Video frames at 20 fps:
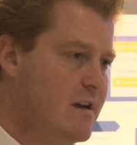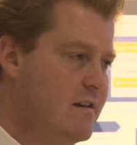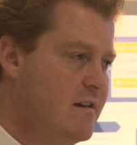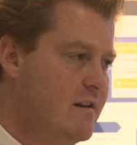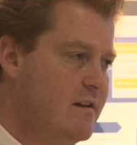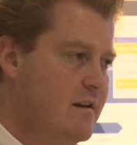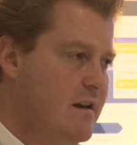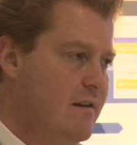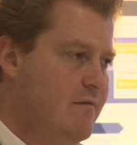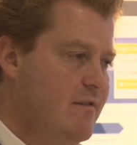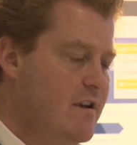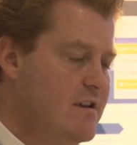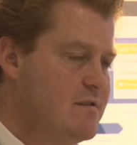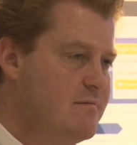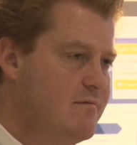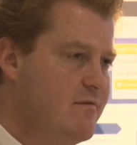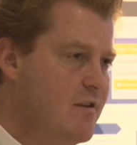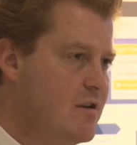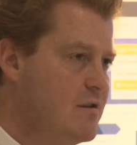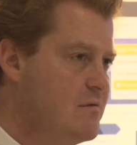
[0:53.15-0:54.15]
I think
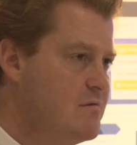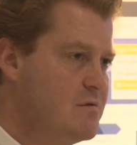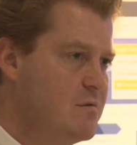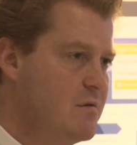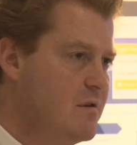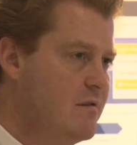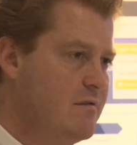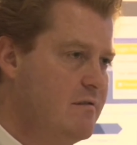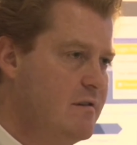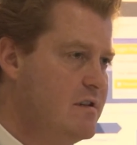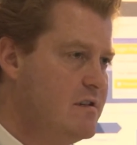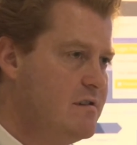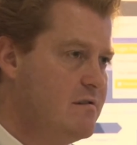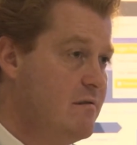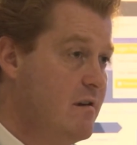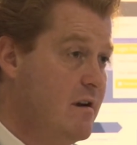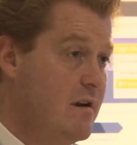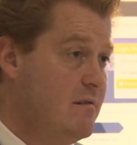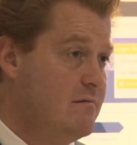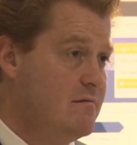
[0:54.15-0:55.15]
investment volumes will increase
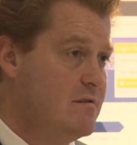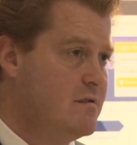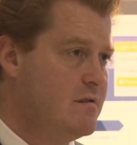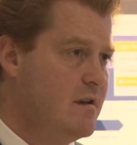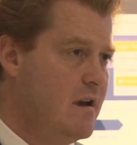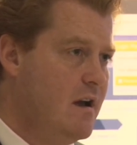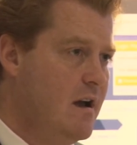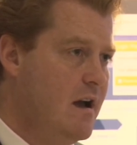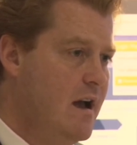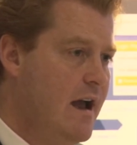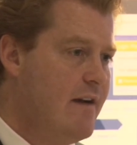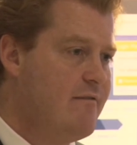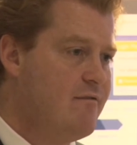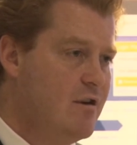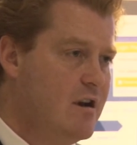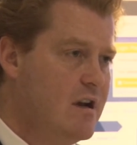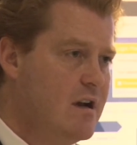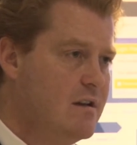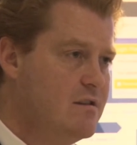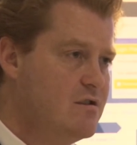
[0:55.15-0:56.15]
throughout uh,
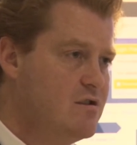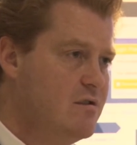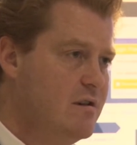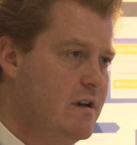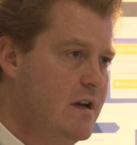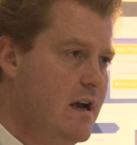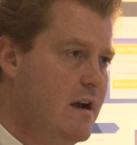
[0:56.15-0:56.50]
every country.